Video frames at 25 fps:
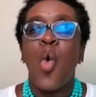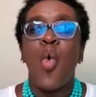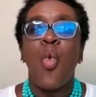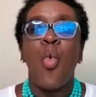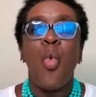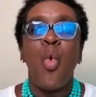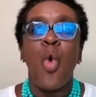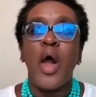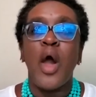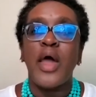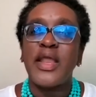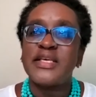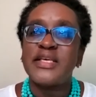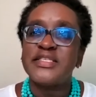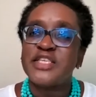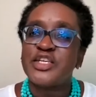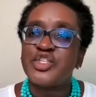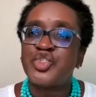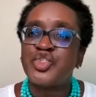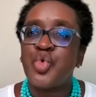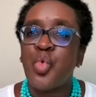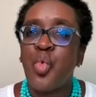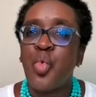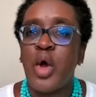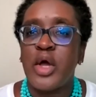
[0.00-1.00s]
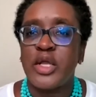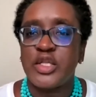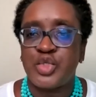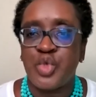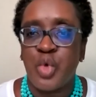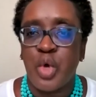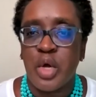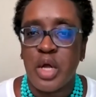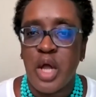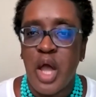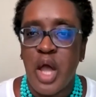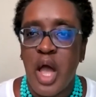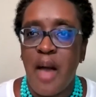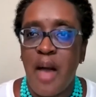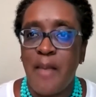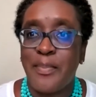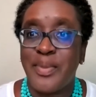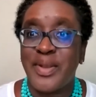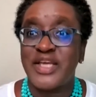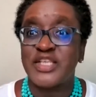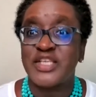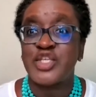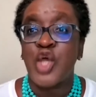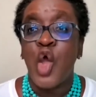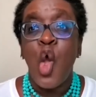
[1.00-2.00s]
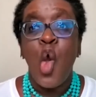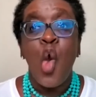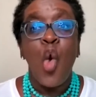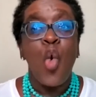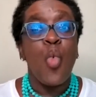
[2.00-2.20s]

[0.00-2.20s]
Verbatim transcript: What is it you want to accomplish?